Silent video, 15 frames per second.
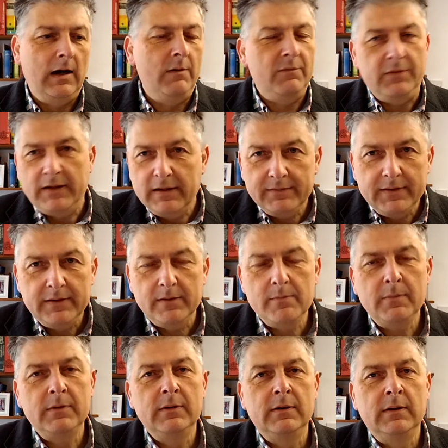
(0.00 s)
I'm forgiving
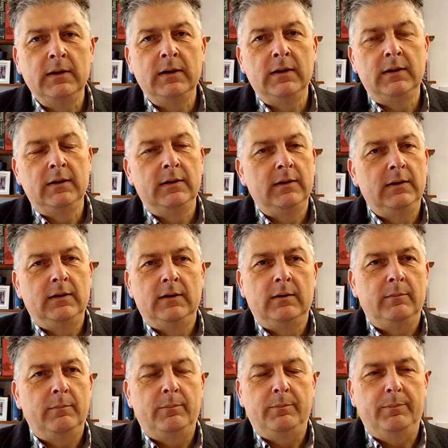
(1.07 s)
them,
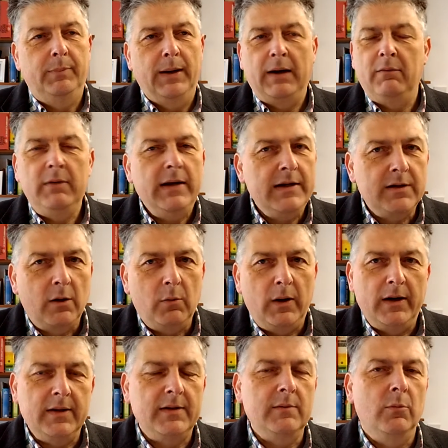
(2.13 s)
but I really don't
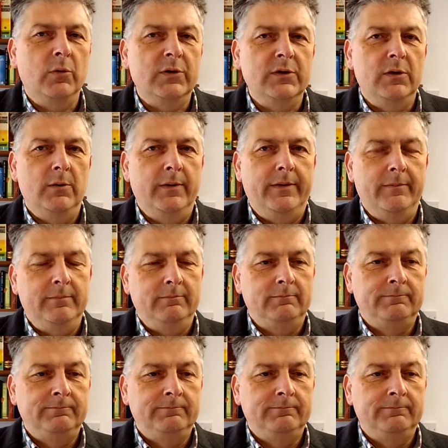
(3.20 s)
want anything more to do with them.